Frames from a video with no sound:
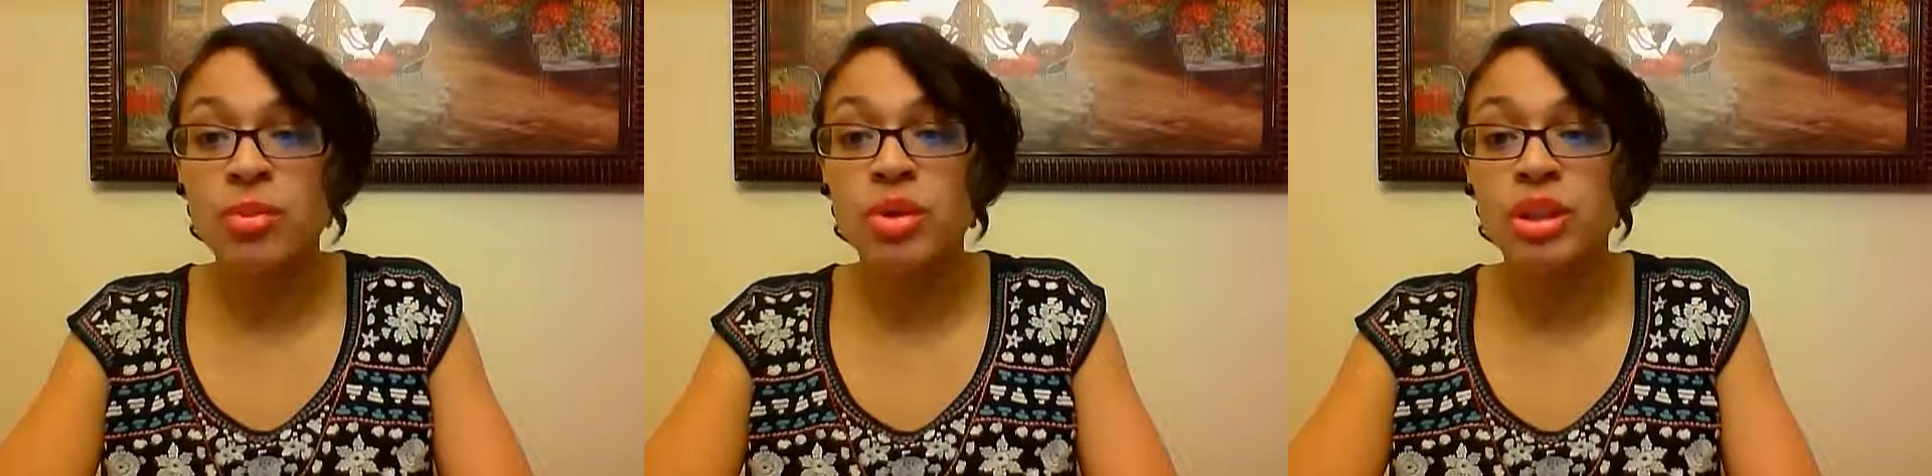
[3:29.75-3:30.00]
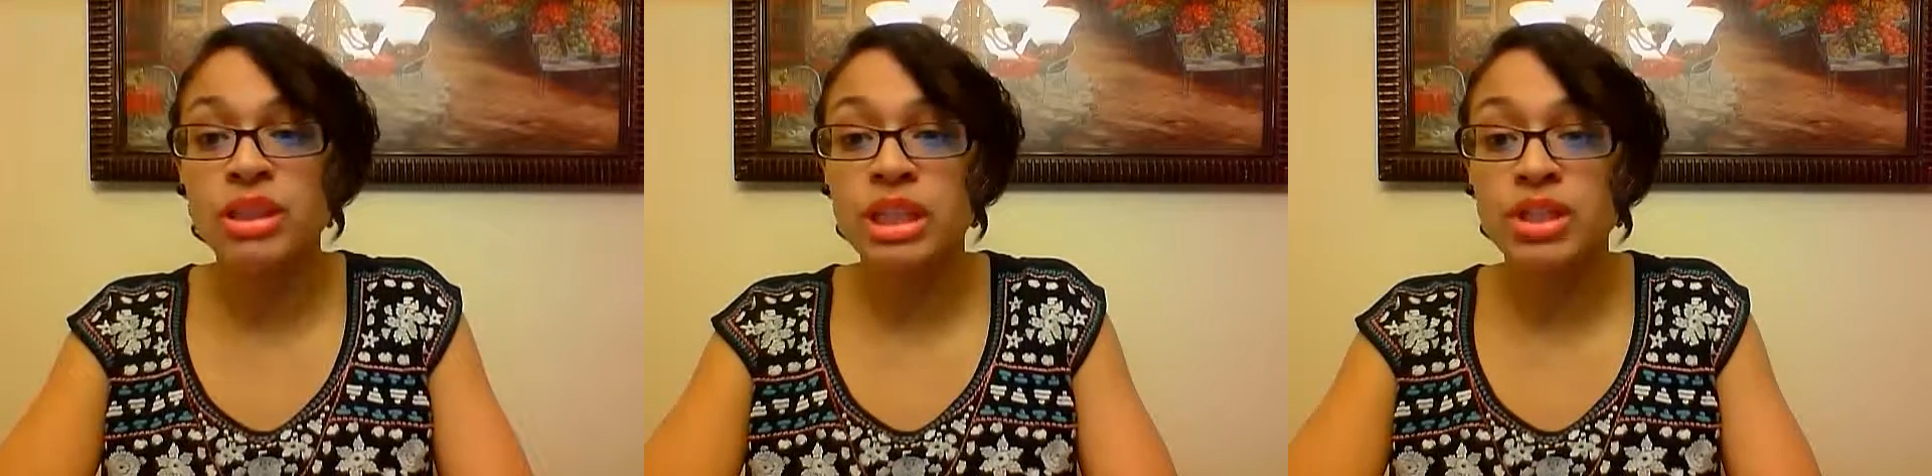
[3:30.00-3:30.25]

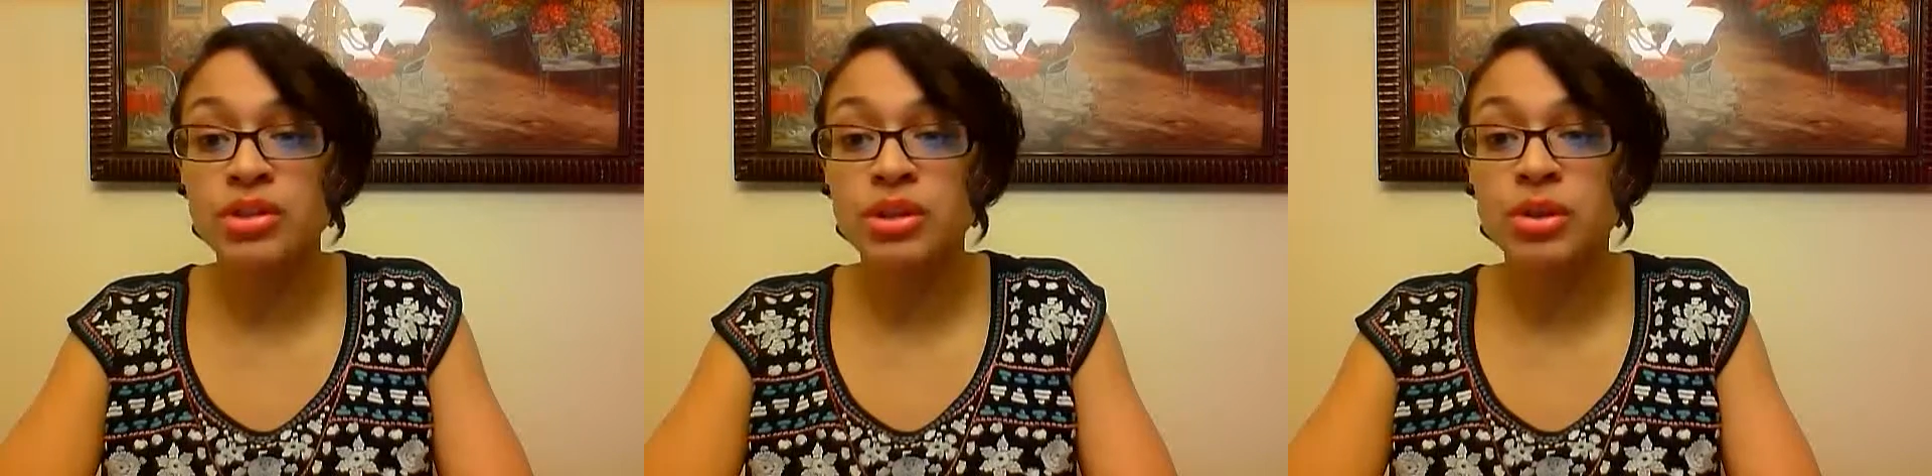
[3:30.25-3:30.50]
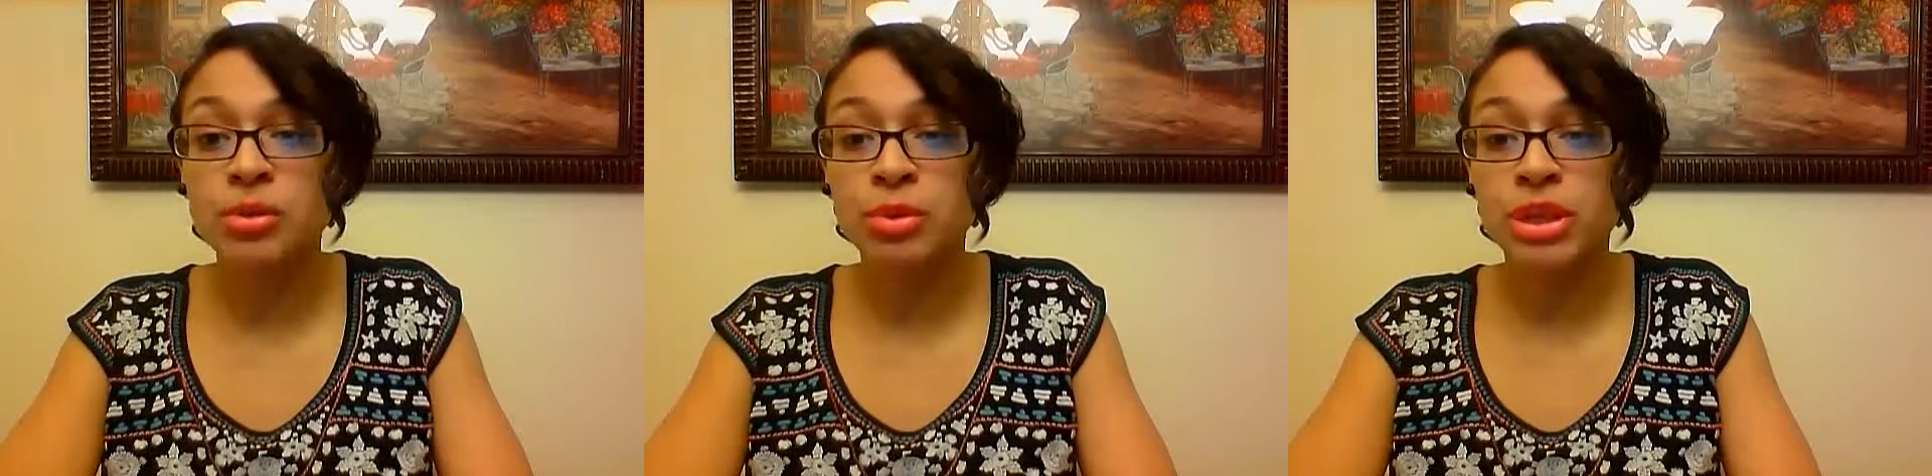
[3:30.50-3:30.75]
where the teacher
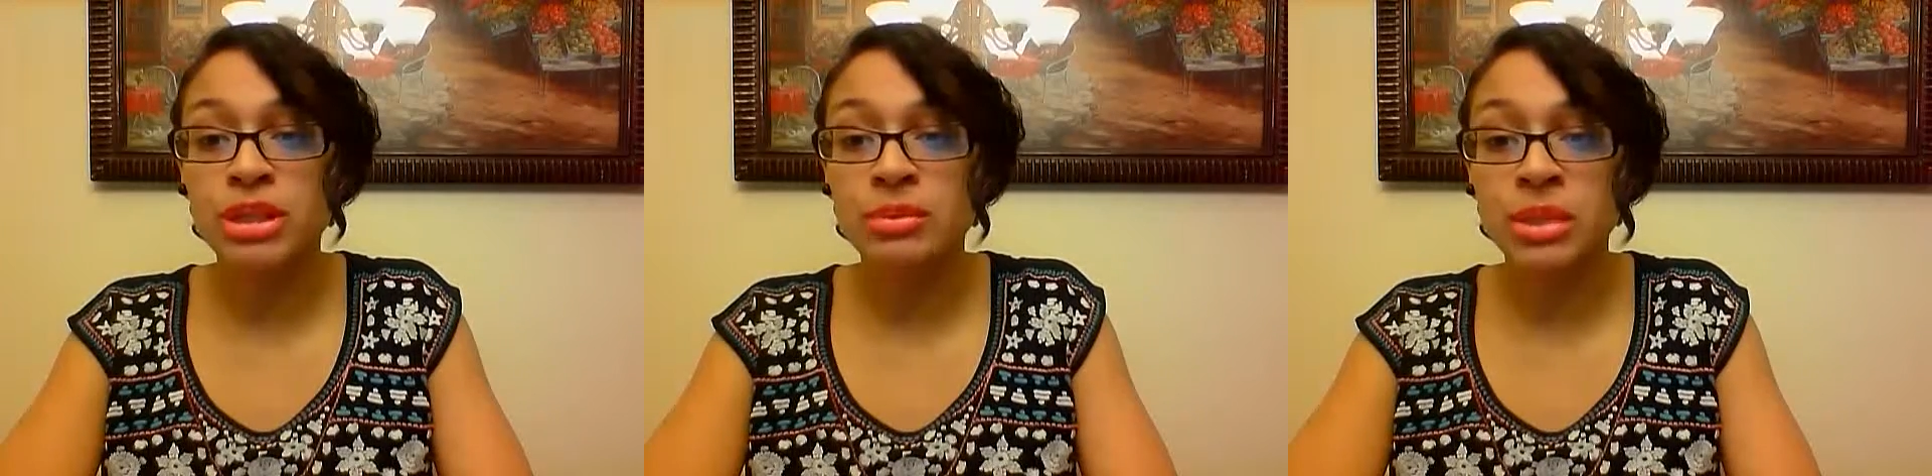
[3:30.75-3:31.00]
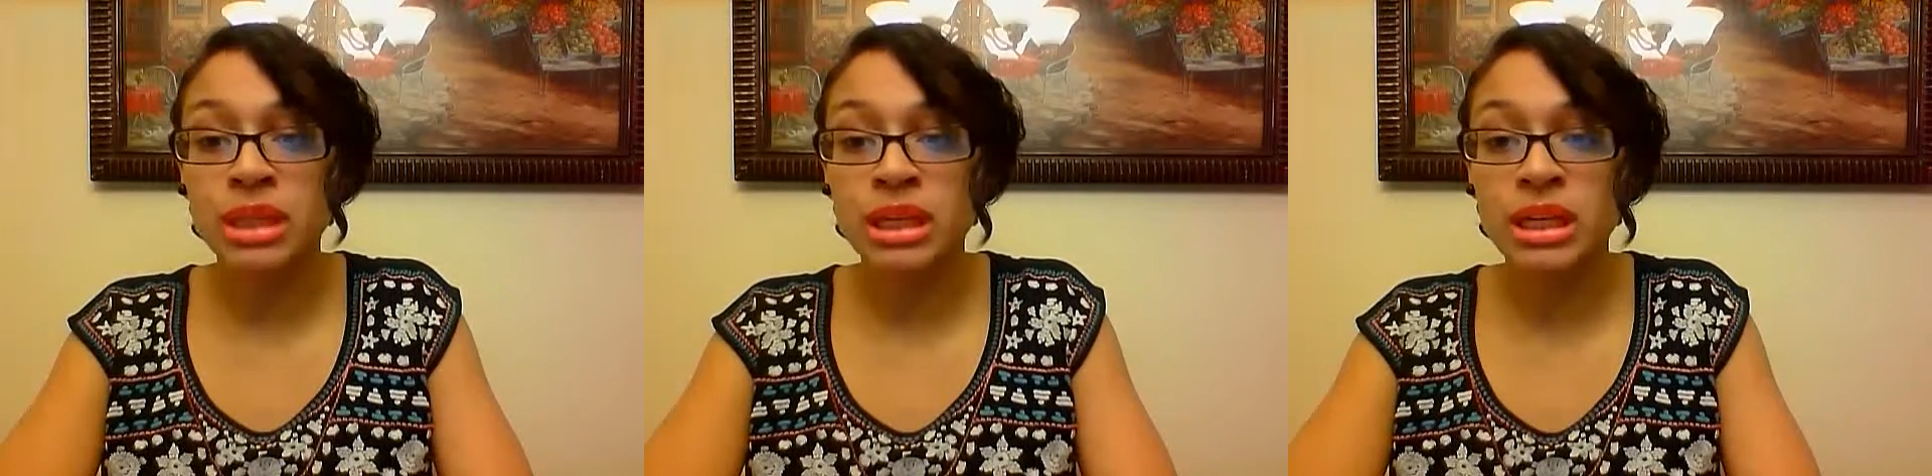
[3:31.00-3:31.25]
could
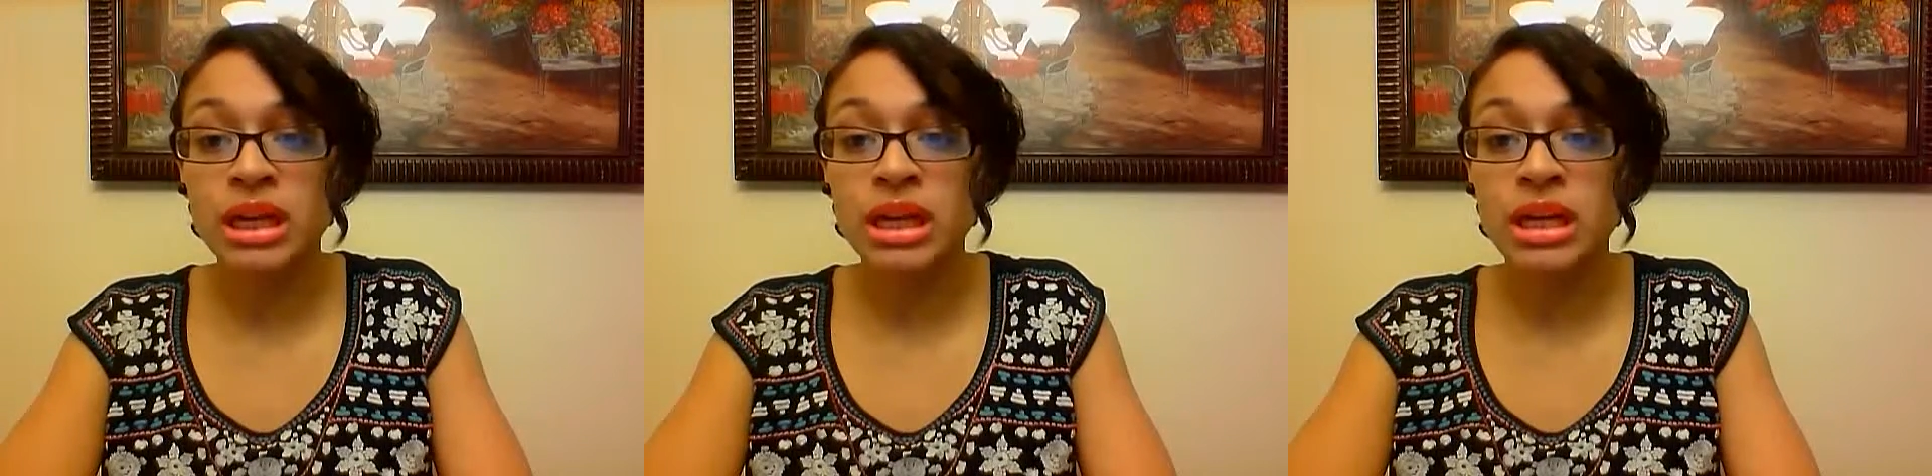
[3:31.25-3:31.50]
reasonably